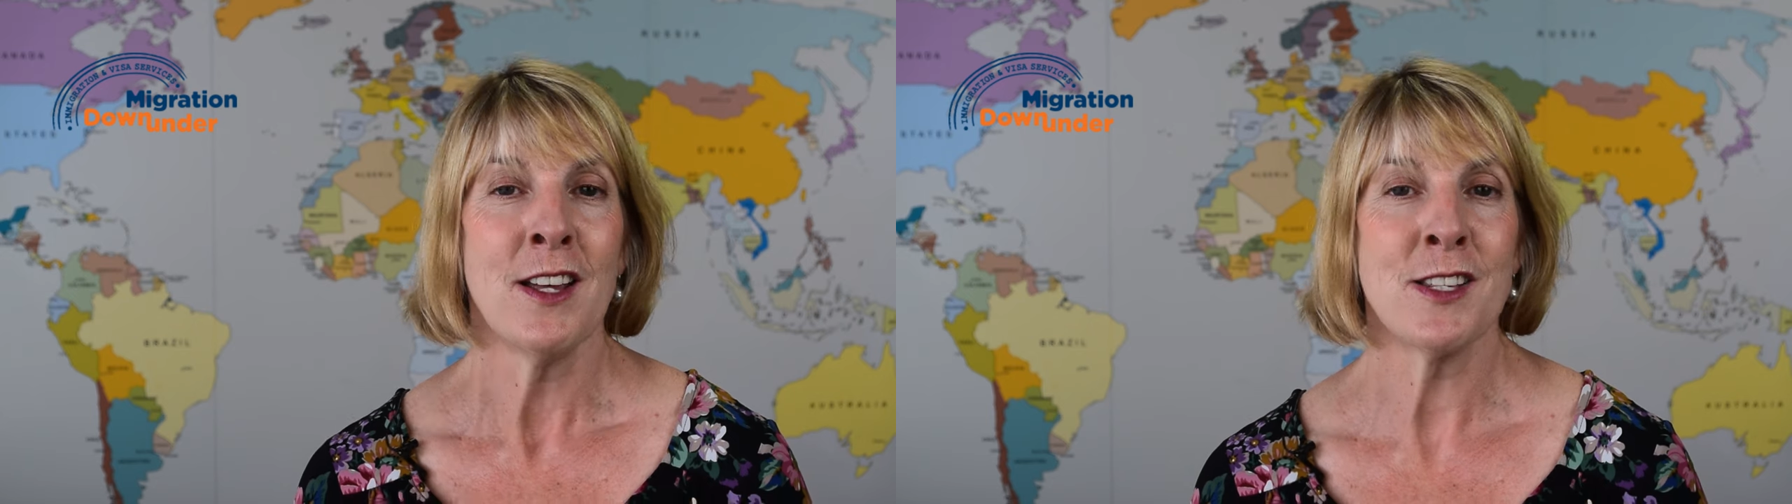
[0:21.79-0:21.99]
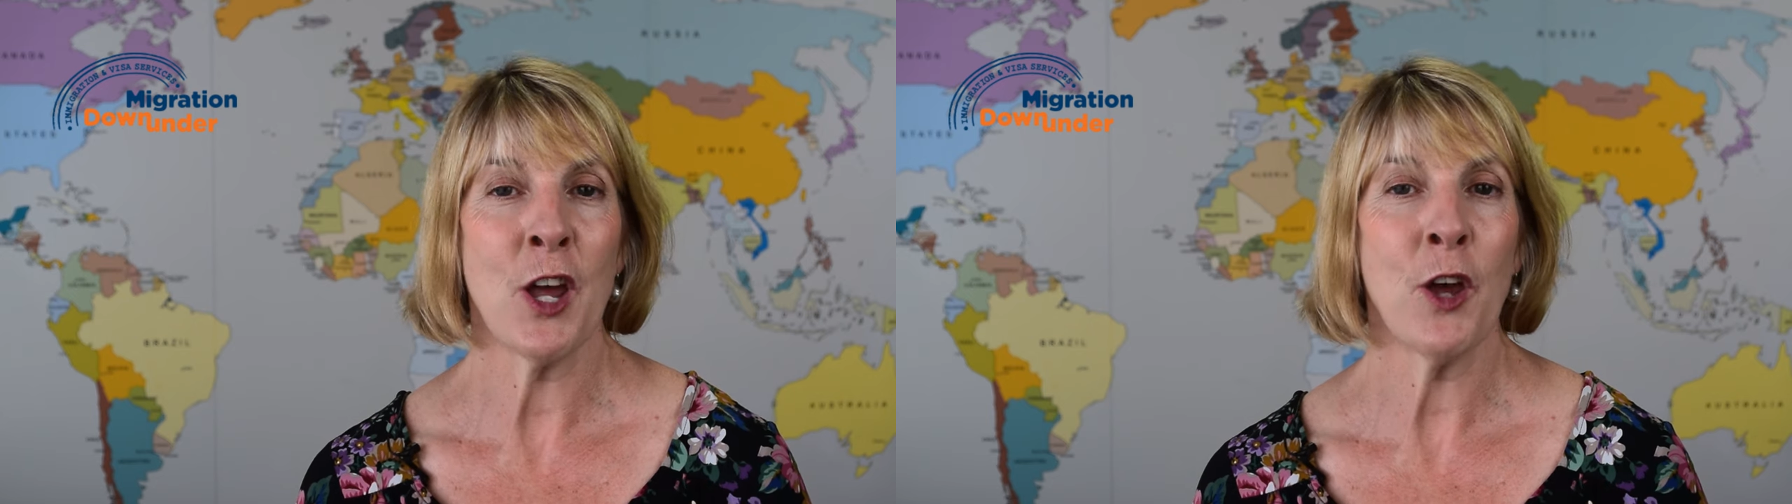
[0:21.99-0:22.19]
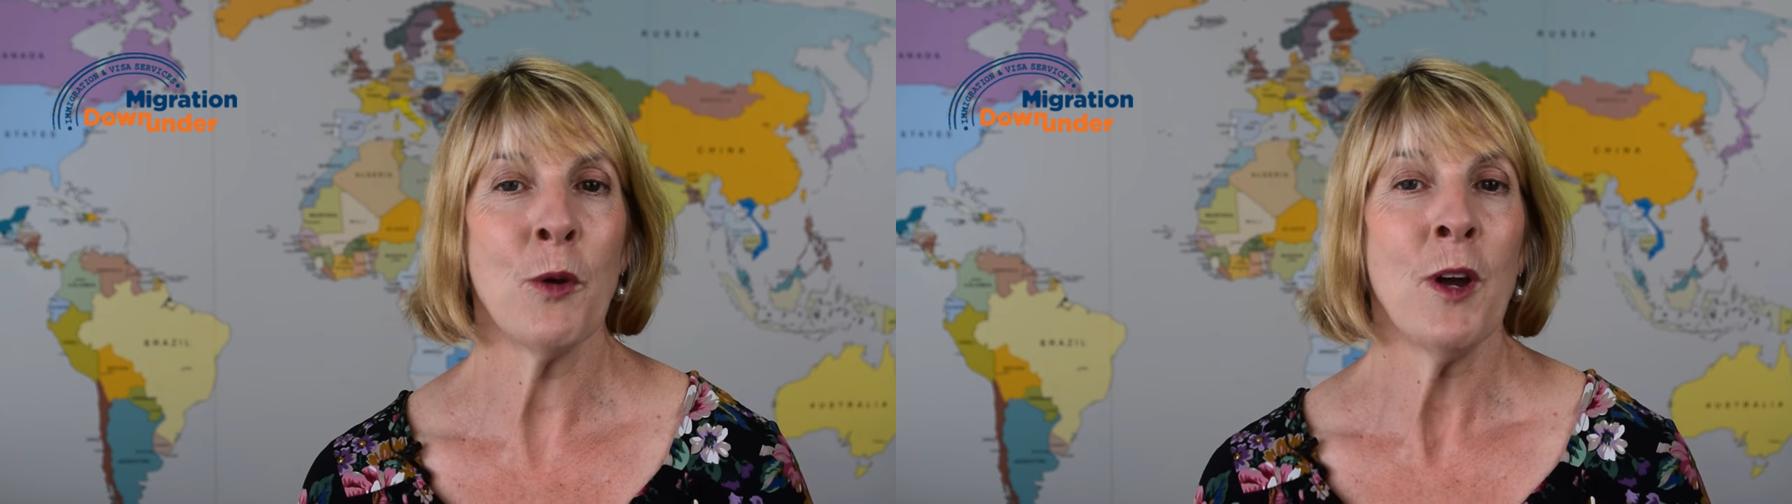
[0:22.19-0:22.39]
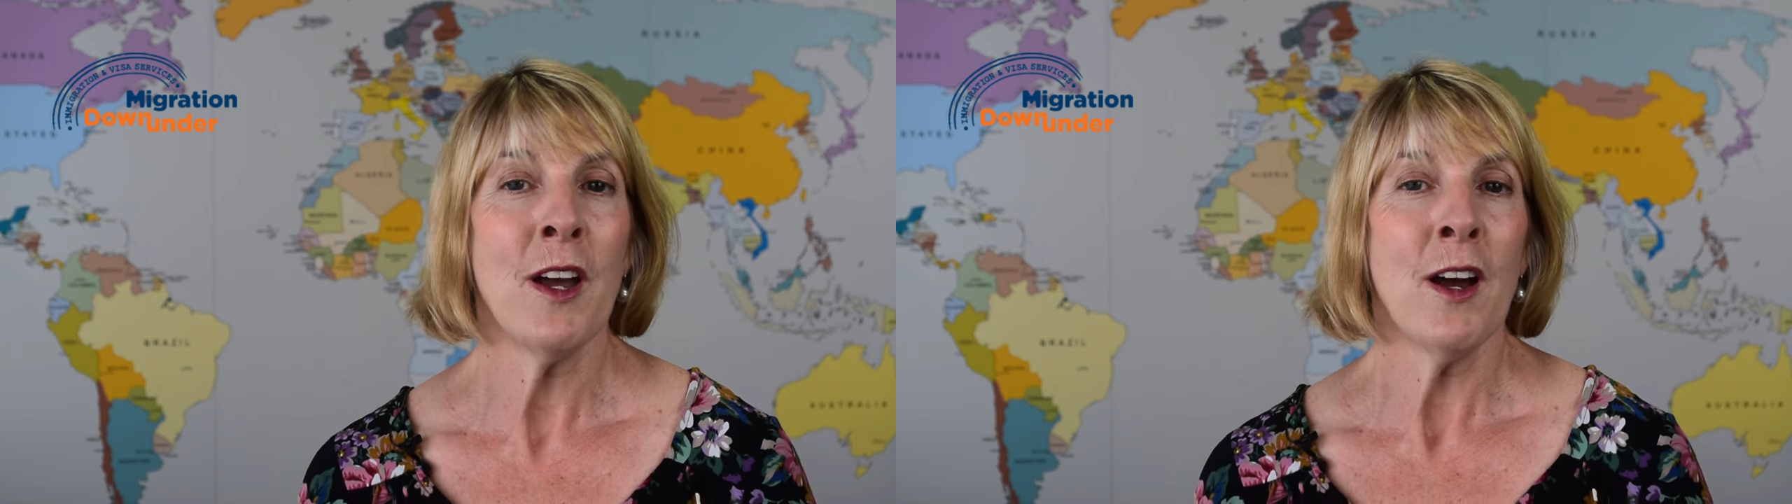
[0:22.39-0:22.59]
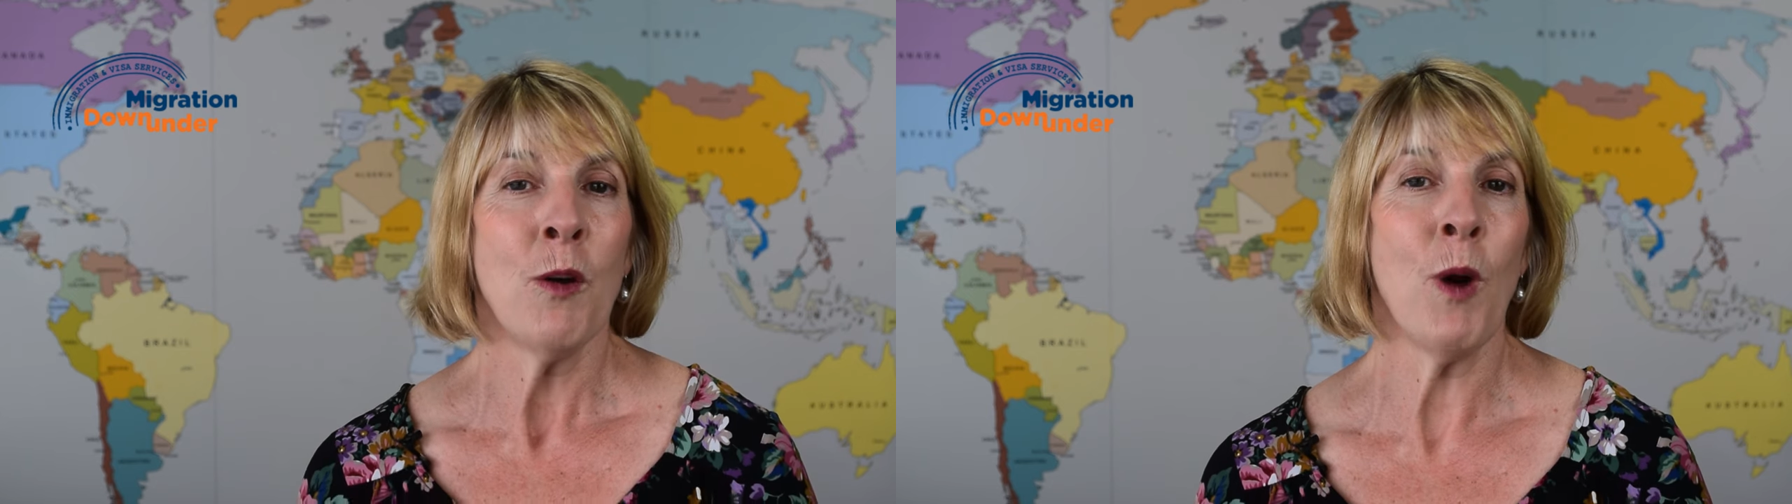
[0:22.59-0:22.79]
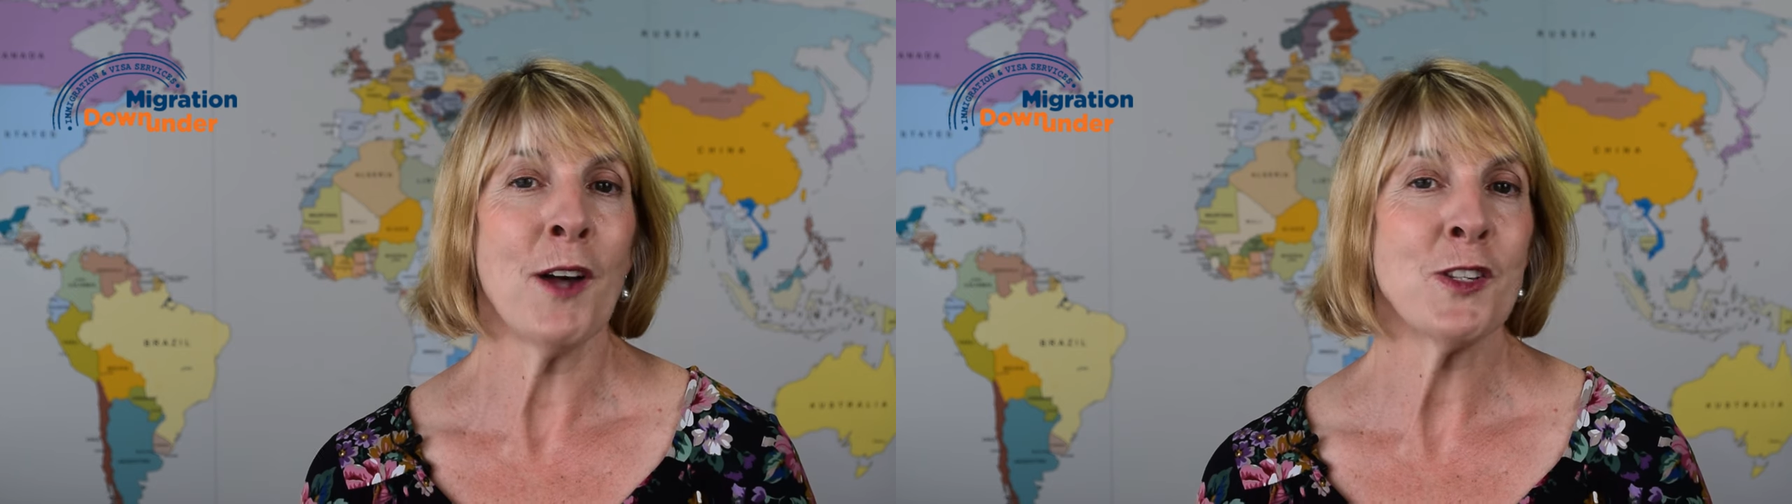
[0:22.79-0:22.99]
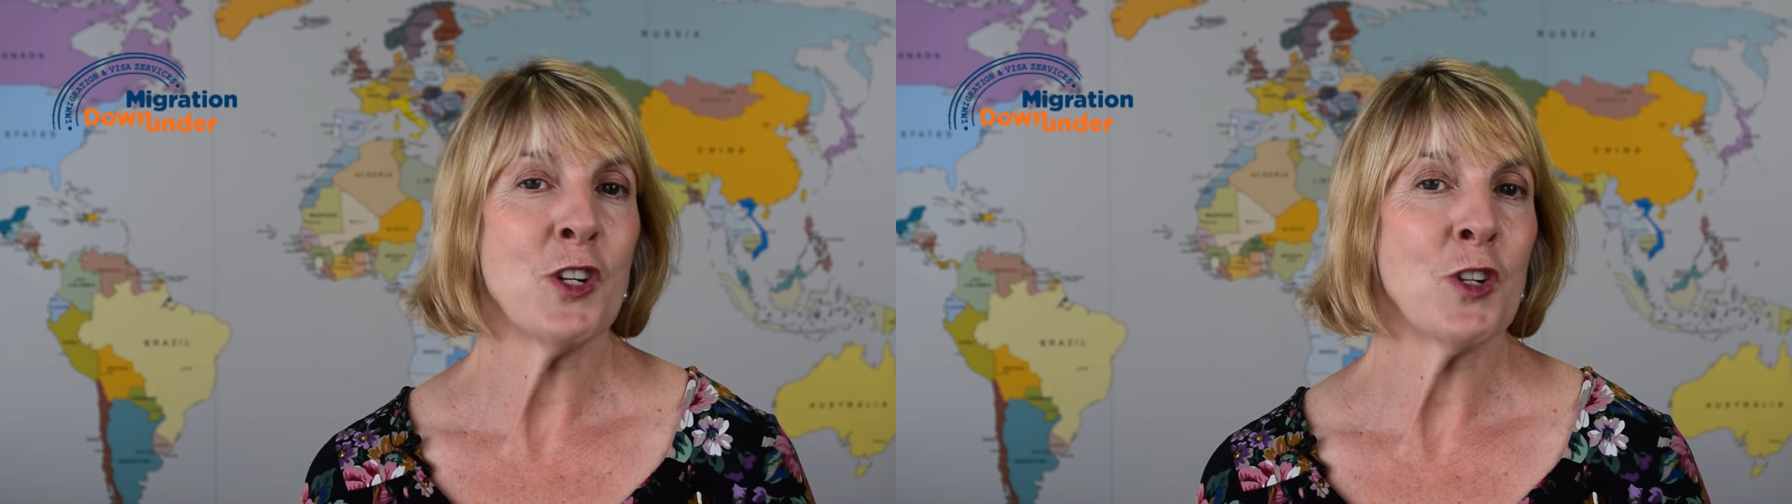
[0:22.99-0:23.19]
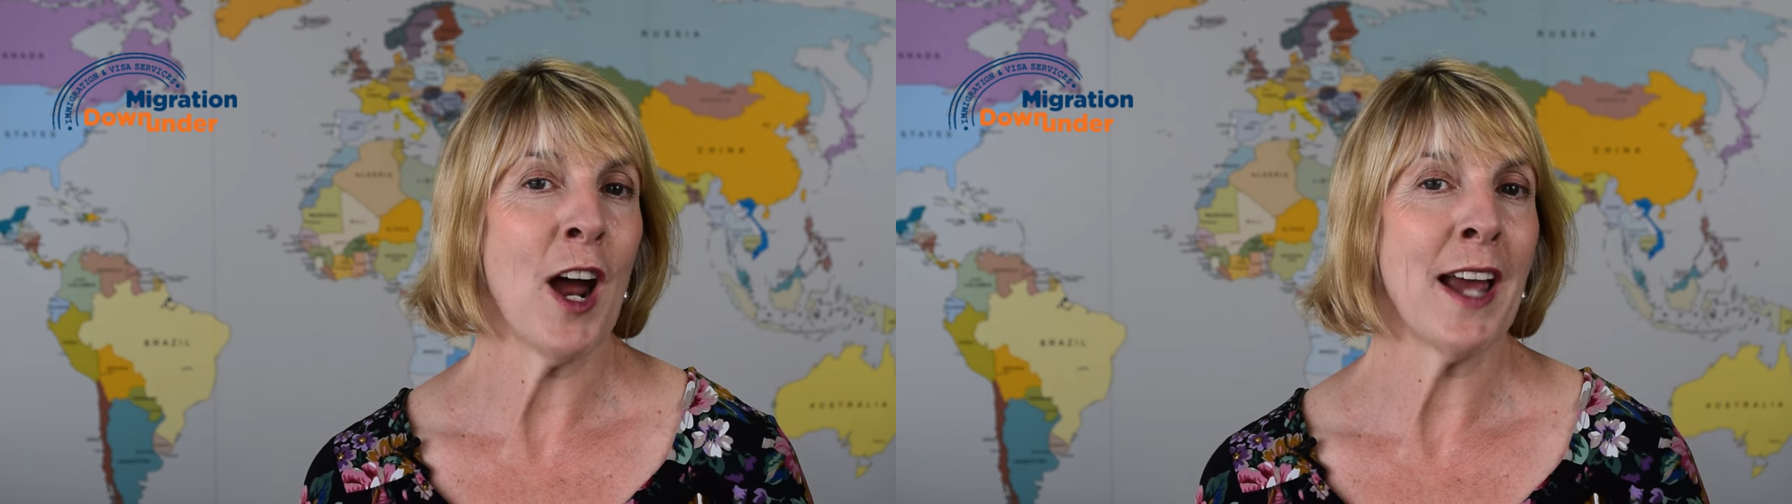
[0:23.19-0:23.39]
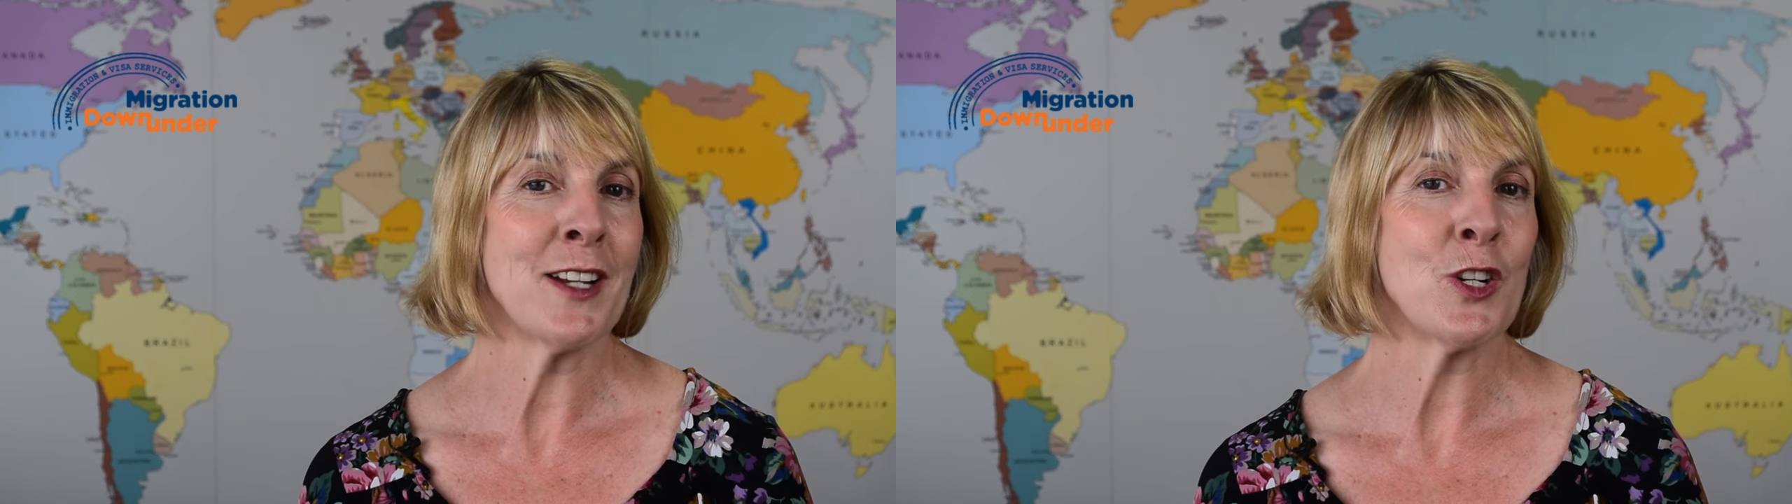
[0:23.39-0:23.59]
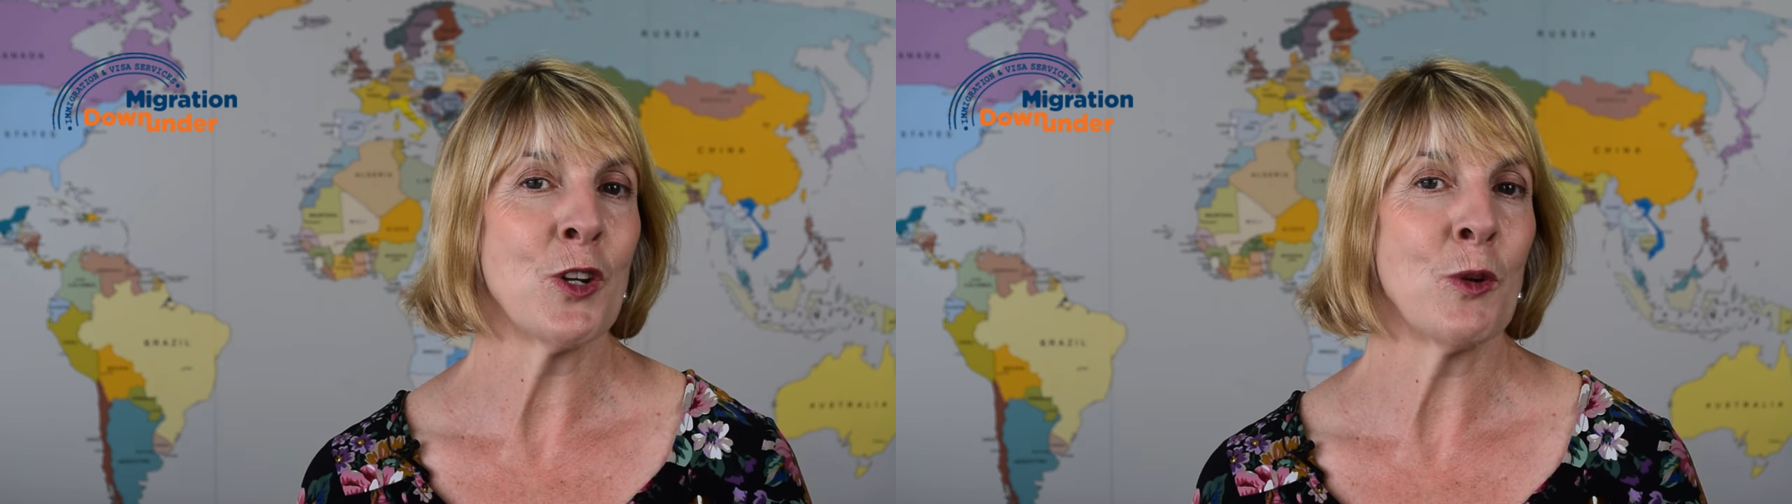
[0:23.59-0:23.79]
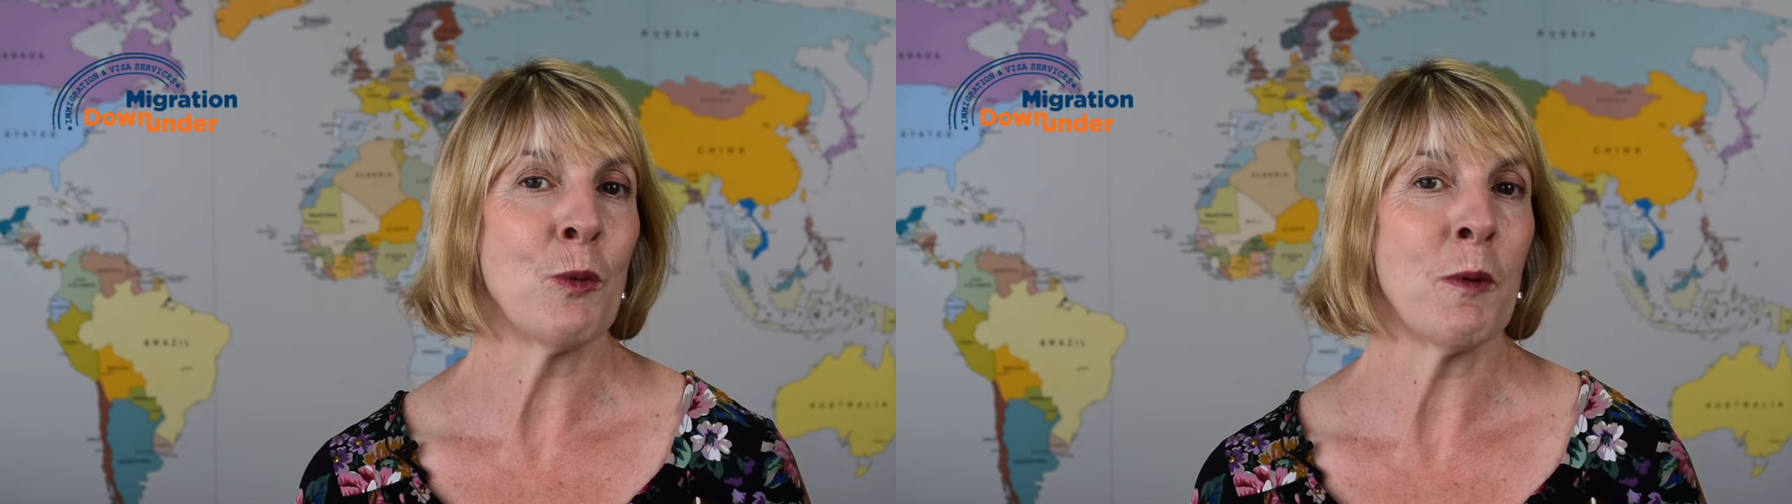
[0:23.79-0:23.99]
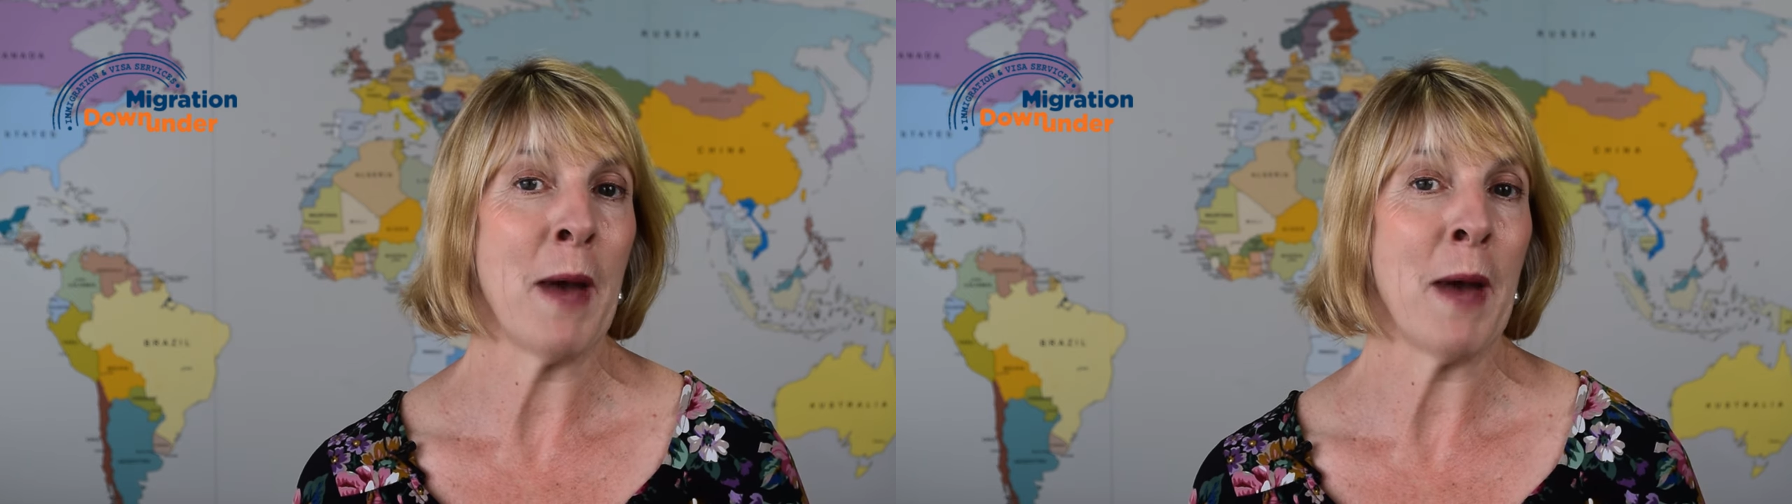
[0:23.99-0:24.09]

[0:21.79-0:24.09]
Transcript: So whilst you're trying to